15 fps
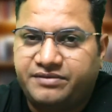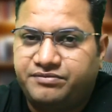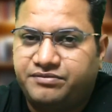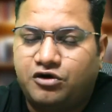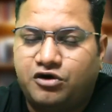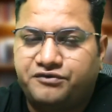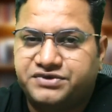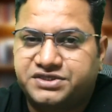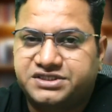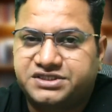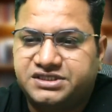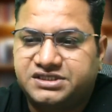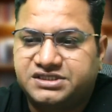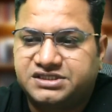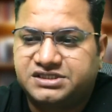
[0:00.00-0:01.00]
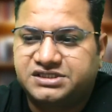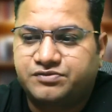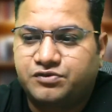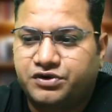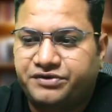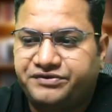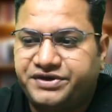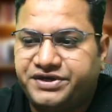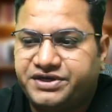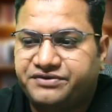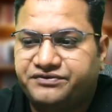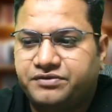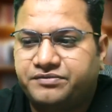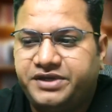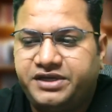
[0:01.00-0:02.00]
Obviously, this is a motivation
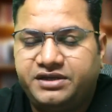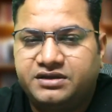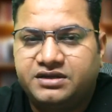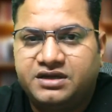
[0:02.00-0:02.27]
for me